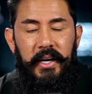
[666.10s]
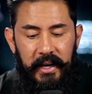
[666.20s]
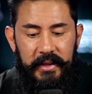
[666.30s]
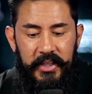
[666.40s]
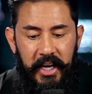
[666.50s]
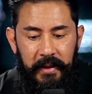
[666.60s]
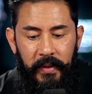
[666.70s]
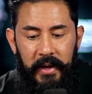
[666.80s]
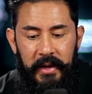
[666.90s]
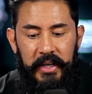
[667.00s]
at the gym.
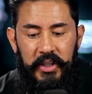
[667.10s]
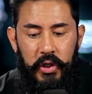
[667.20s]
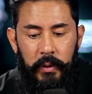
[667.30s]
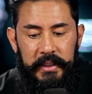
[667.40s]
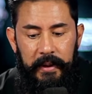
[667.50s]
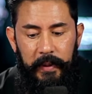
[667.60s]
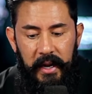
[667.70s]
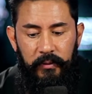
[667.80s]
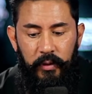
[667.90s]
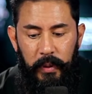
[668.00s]
It's too
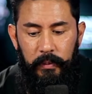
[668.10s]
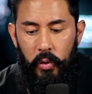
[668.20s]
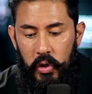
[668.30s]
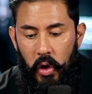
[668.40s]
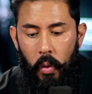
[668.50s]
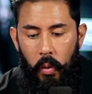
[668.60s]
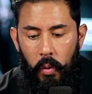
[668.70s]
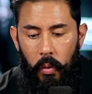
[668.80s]
intimidating for people who don't